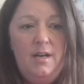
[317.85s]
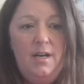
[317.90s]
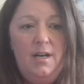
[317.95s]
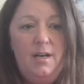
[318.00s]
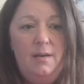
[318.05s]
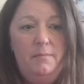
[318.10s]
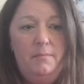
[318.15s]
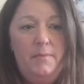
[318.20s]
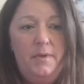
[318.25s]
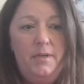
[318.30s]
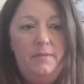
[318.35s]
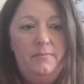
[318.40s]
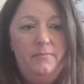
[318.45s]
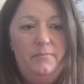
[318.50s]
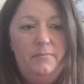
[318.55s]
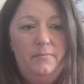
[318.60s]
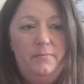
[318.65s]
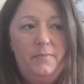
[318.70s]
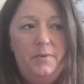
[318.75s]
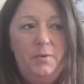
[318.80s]
Um, but
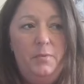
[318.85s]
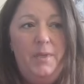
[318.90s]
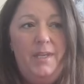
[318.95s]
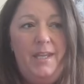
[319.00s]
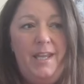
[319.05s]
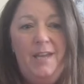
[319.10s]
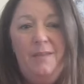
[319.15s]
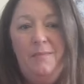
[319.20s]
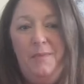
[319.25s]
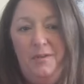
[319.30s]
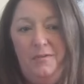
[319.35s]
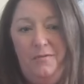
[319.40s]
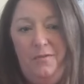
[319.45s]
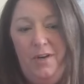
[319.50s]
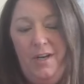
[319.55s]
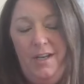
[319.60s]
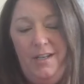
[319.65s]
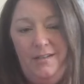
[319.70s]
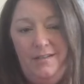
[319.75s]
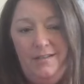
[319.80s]
but we can't be
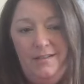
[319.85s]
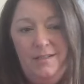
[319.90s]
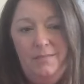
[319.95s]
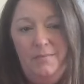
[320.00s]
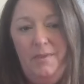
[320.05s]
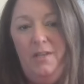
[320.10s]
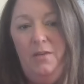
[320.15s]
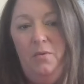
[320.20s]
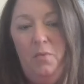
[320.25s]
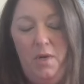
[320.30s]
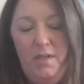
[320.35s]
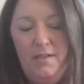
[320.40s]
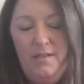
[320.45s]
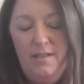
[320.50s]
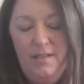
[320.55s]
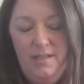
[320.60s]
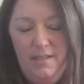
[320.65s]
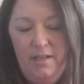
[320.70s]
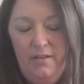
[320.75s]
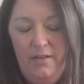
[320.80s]
afraid to be the ones
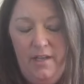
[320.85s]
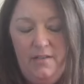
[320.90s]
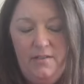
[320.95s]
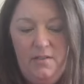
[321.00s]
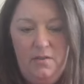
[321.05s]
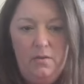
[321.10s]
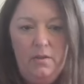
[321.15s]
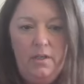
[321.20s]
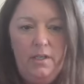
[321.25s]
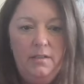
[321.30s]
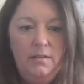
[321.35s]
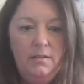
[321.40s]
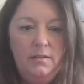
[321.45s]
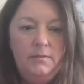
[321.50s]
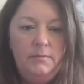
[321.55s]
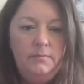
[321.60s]
to tell that story.